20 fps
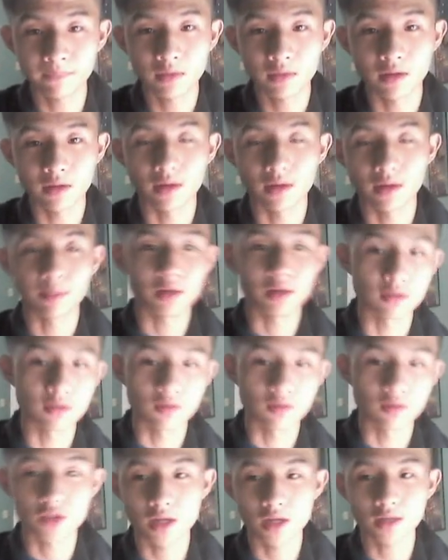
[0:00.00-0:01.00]
and I'm going to do a
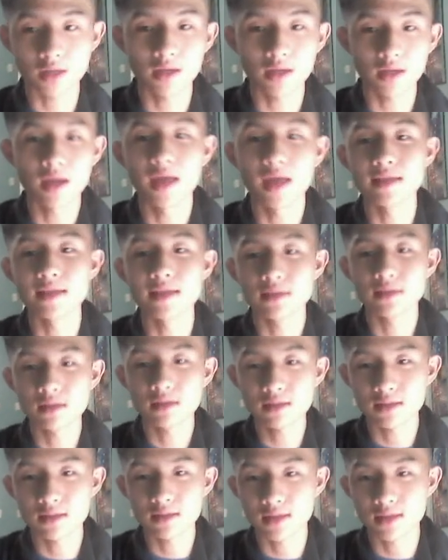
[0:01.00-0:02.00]
check, it's going to
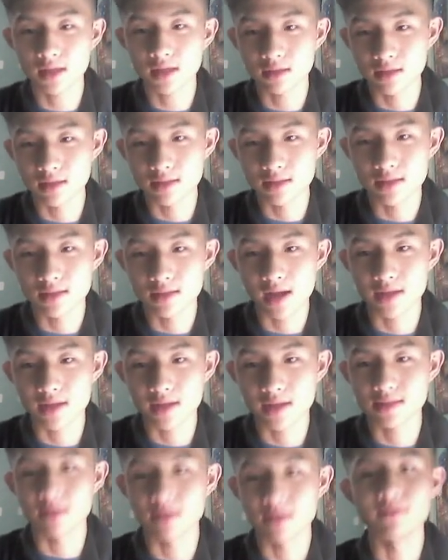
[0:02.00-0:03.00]
detect the exact
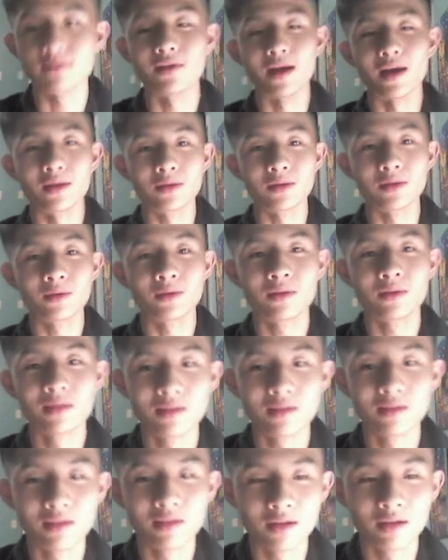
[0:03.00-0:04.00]
same value,
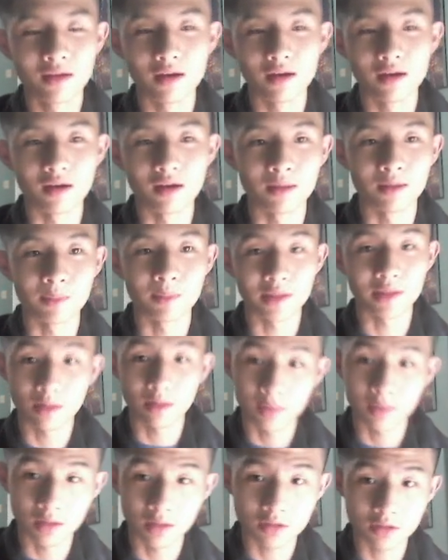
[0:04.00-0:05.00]
and that'll be
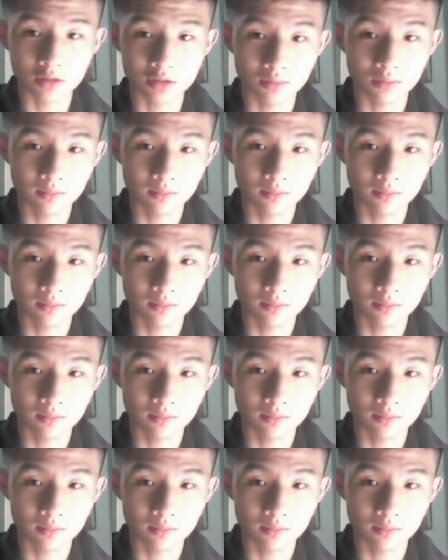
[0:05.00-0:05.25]
an issue.